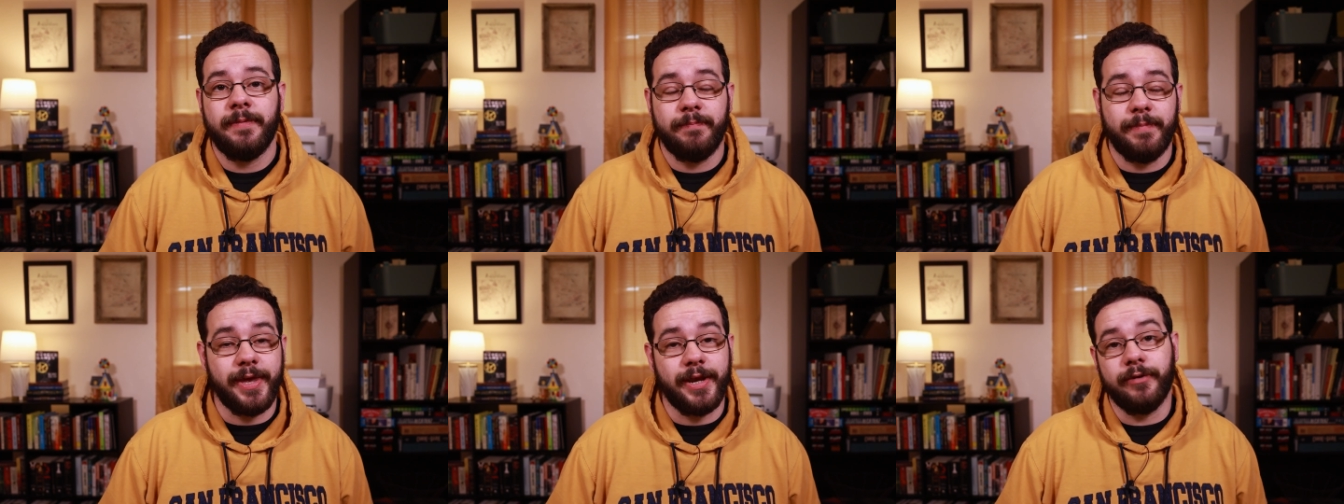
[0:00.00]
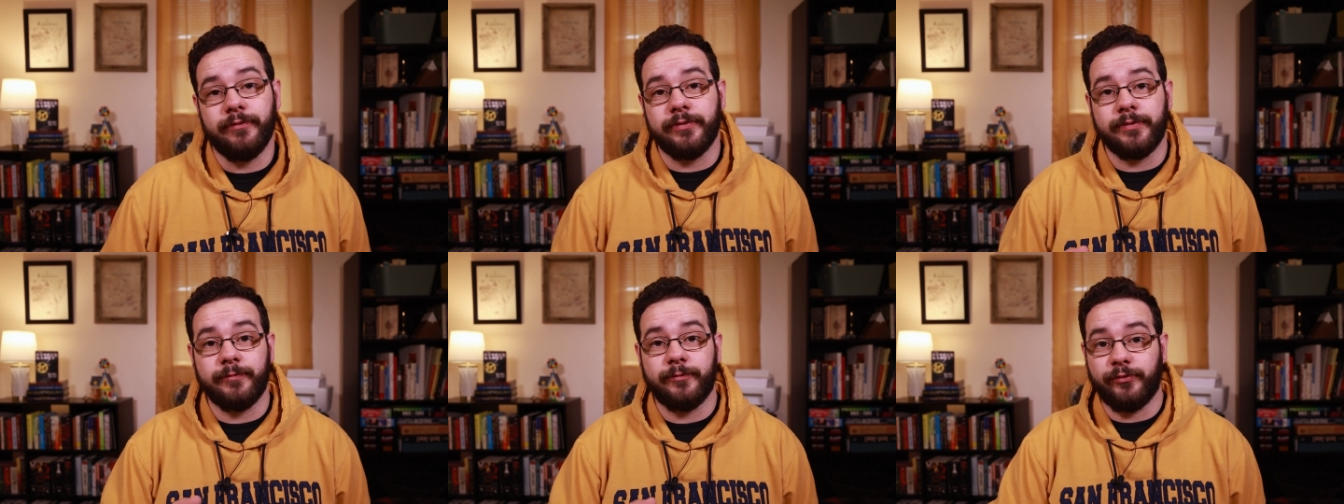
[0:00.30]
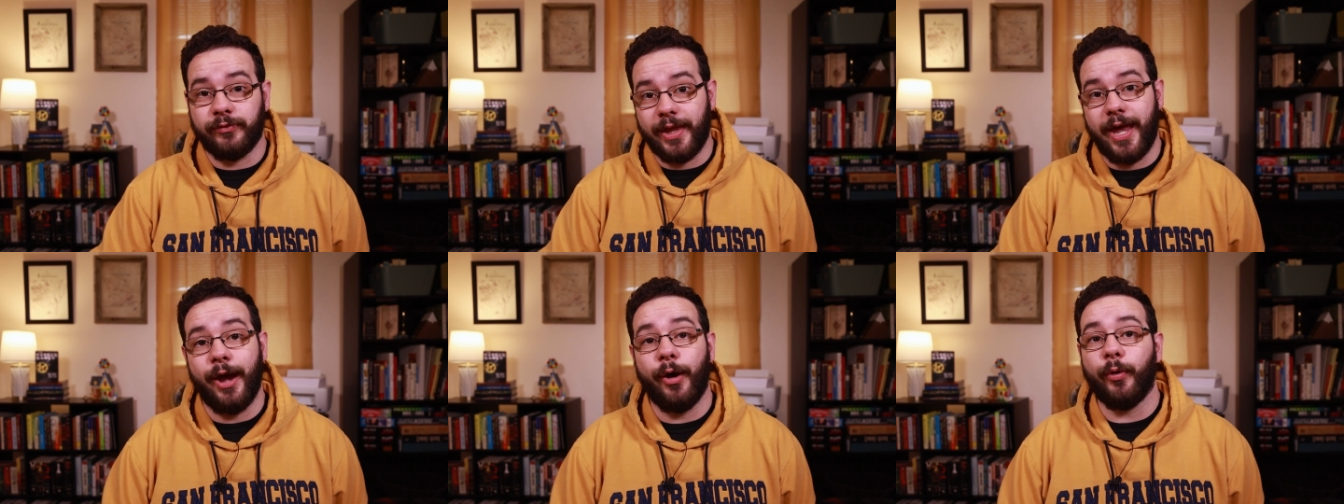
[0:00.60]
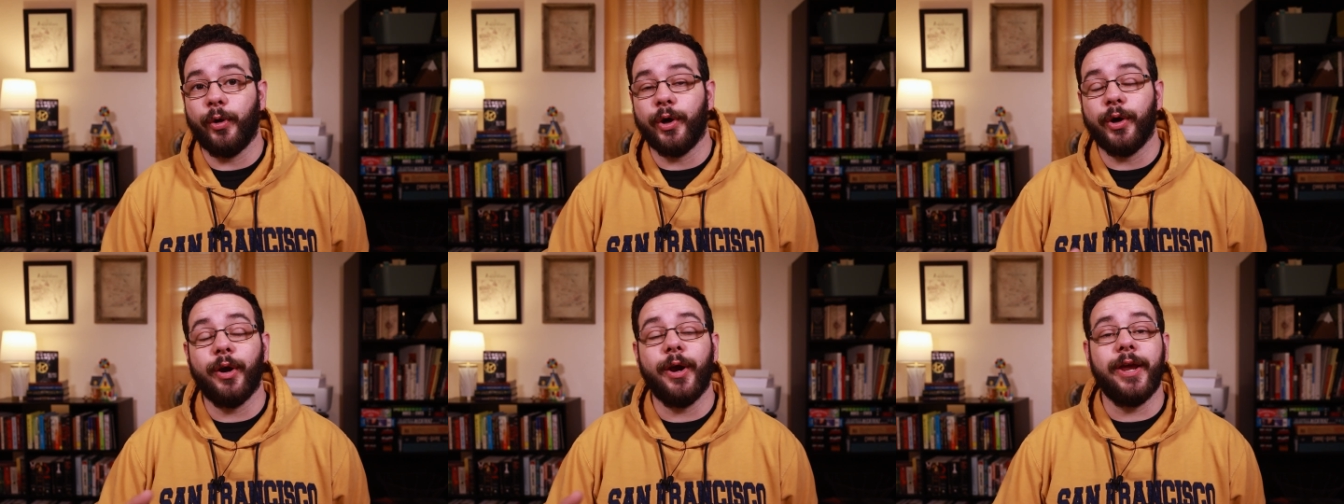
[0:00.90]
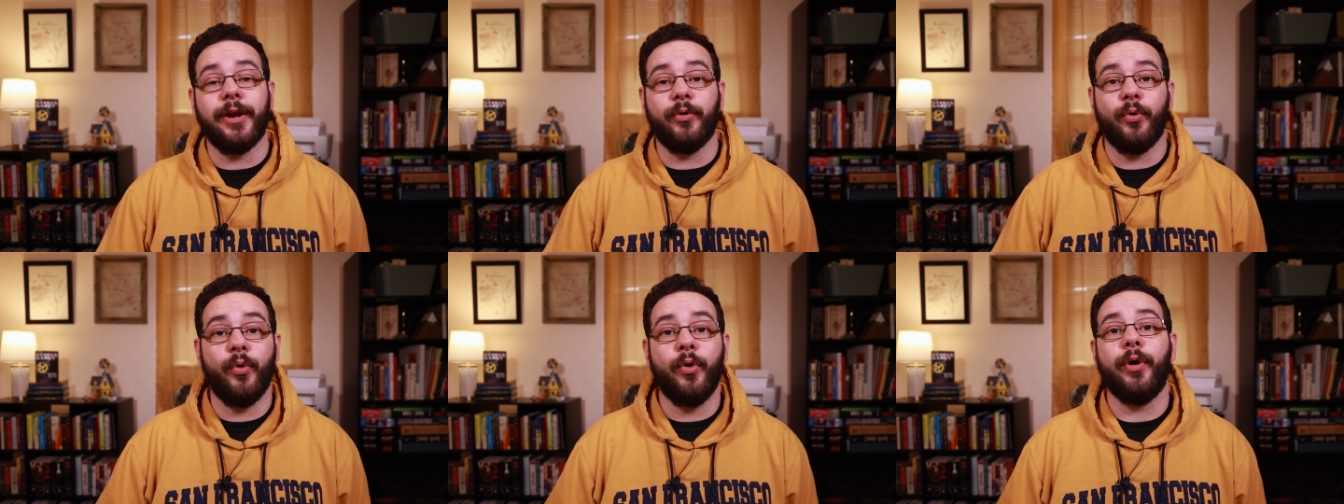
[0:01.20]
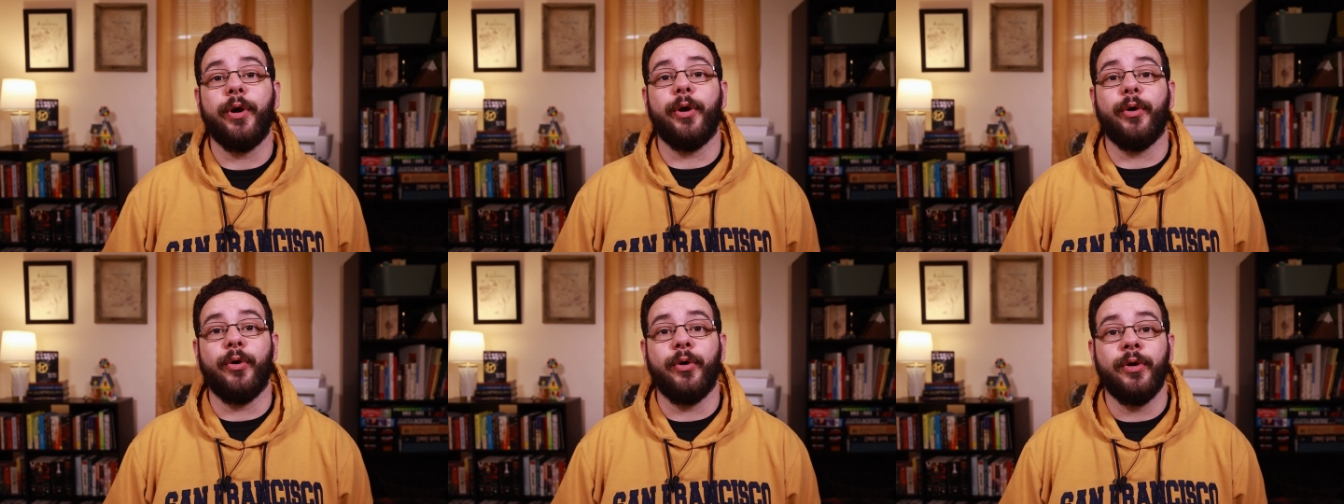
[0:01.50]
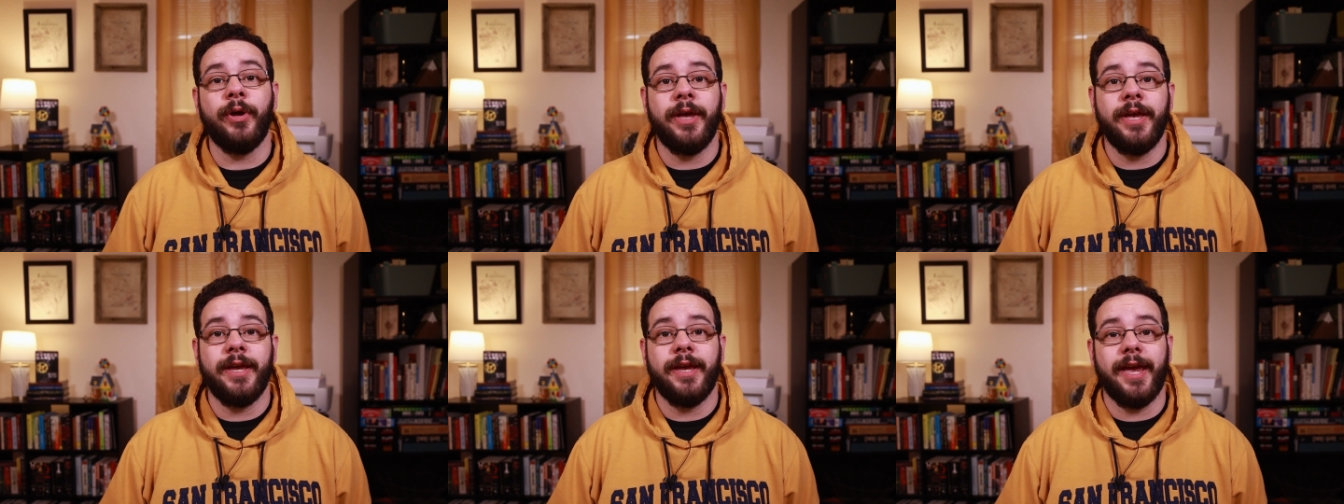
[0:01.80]
made of flour and
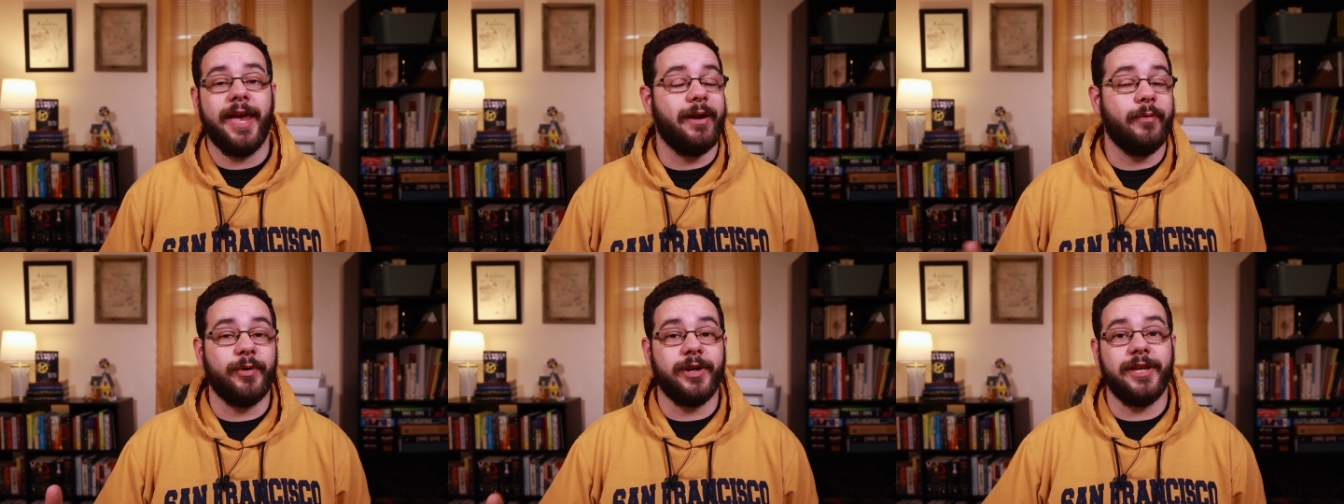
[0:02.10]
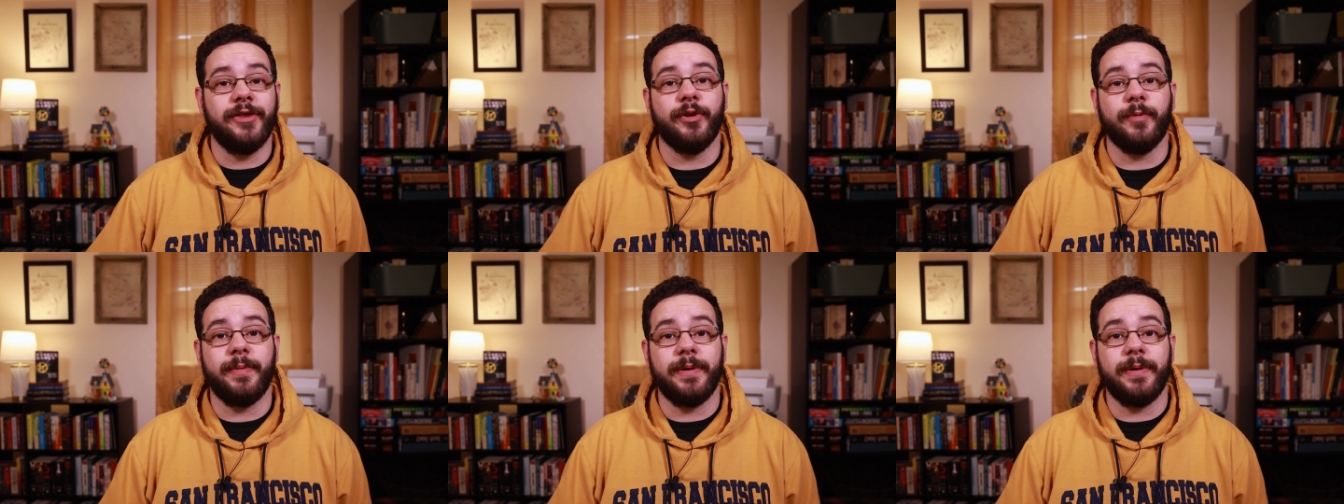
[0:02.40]
oil, and it would either